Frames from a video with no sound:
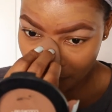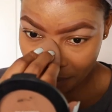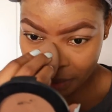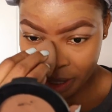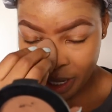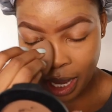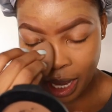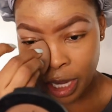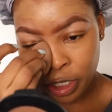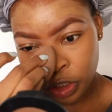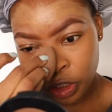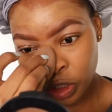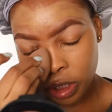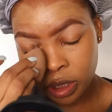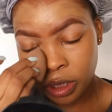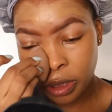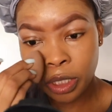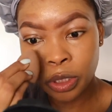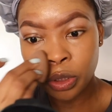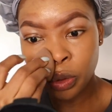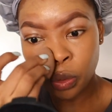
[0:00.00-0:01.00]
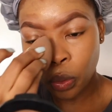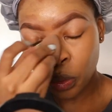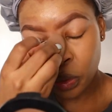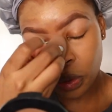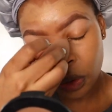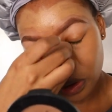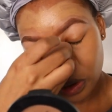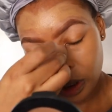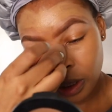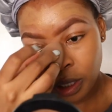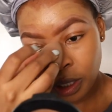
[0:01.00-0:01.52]
I mean, I just enjoy
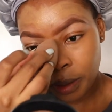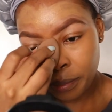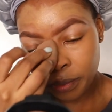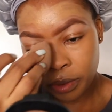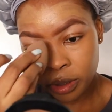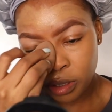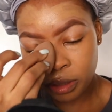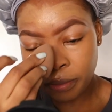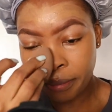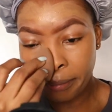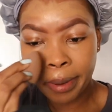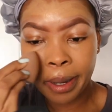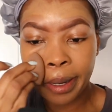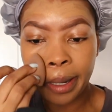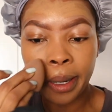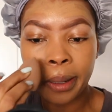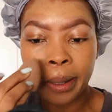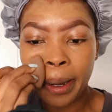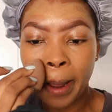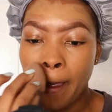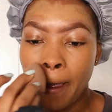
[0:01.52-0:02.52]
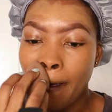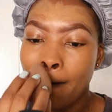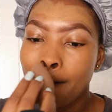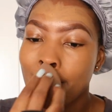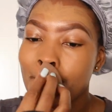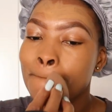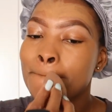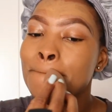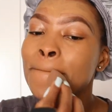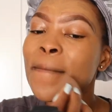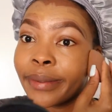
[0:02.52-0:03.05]
using a beauty blender.
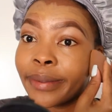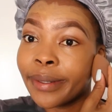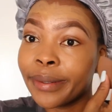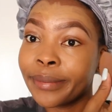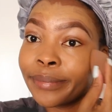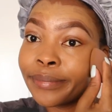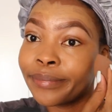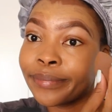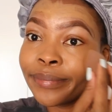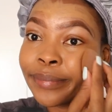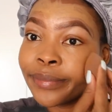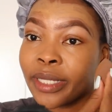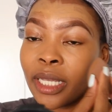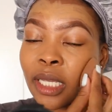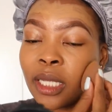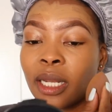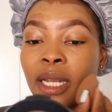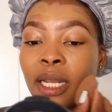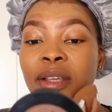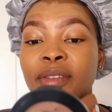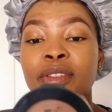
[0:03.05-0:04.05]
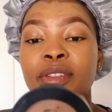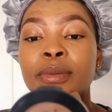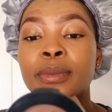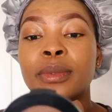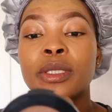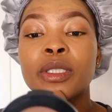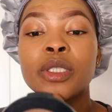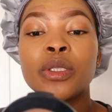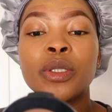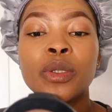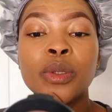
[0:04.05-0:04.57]
Yeah. In life, you
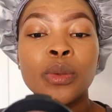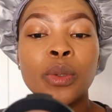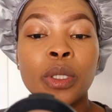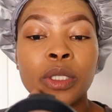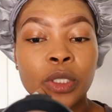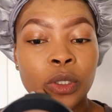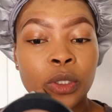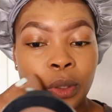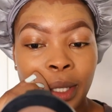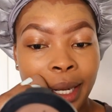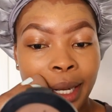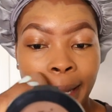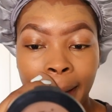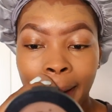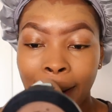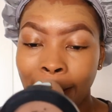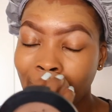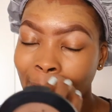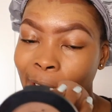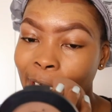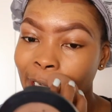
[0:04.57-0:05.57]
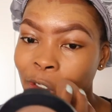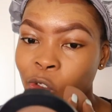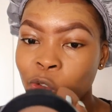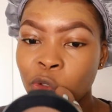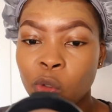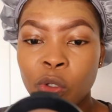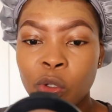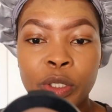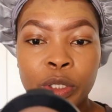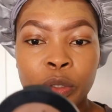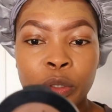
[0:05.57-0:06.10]
must do what you like and
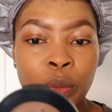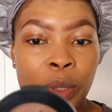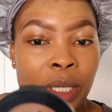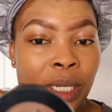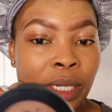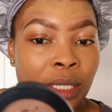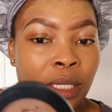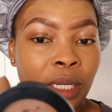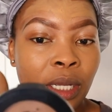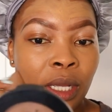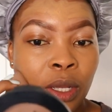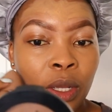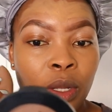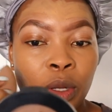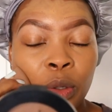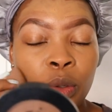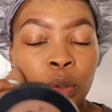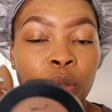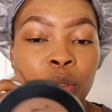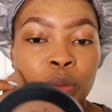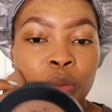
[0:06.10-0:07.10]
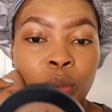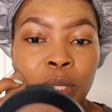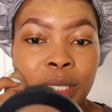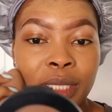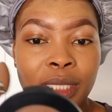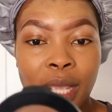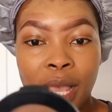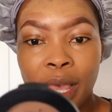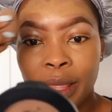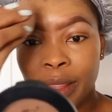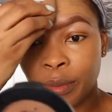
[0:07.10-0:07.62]
enjoy doing, not
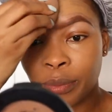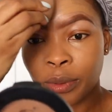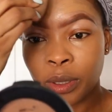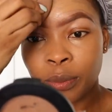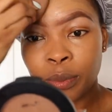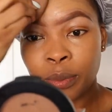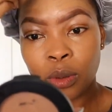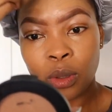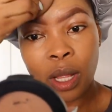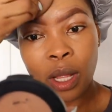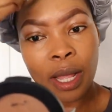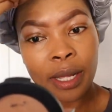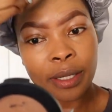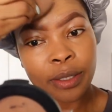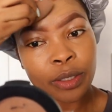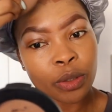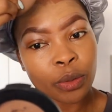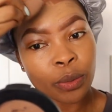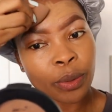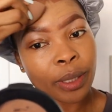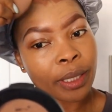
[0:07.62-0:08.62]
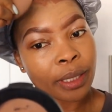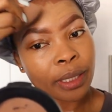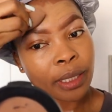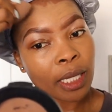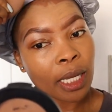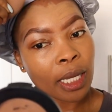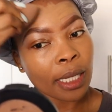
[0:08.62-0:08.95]
what other people are doing.